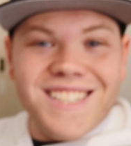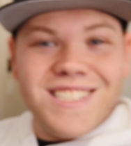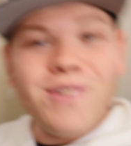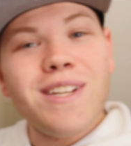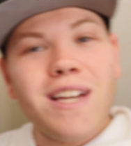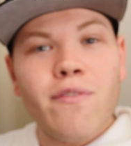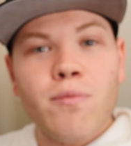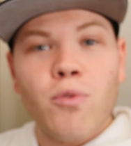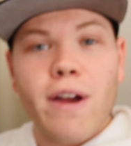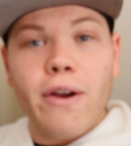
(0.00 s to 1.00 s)
so you can cover
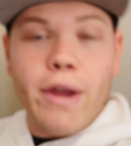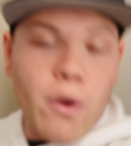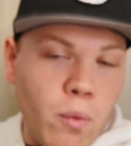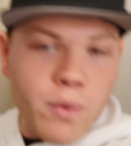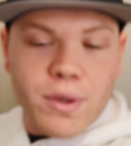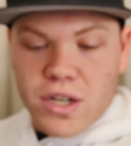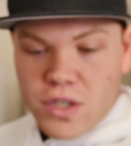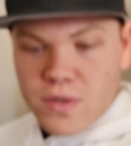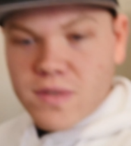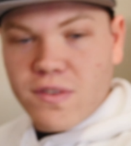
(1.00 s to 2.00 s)
more area. What are we gonna
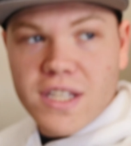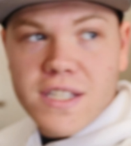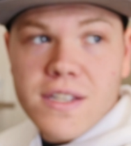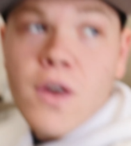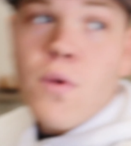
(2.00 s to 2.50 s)
use for this?